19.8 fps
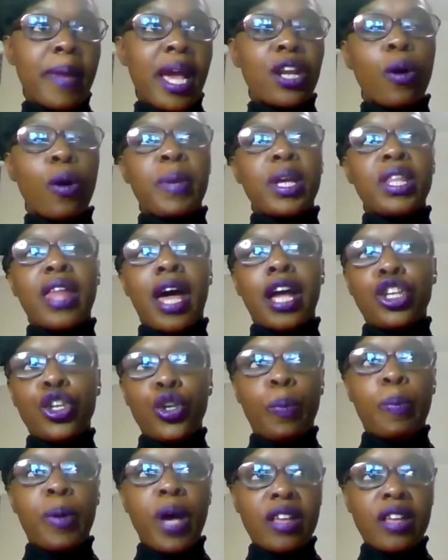It may not be
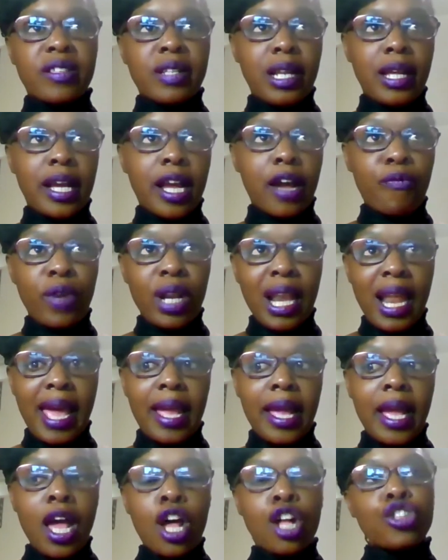that you personally can
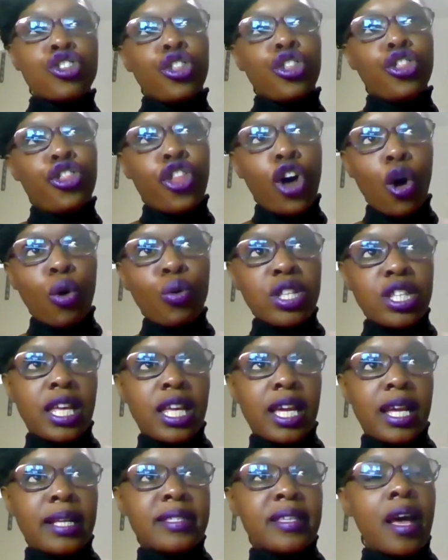relate to
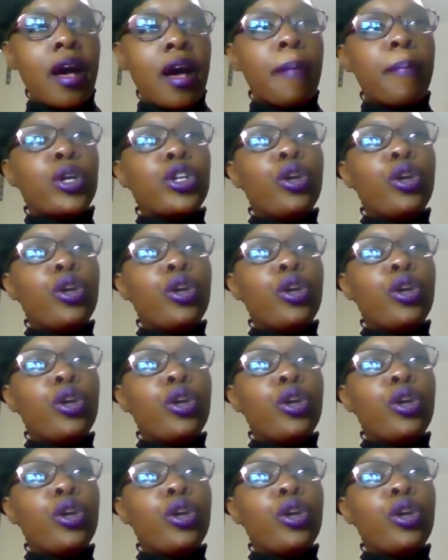those things,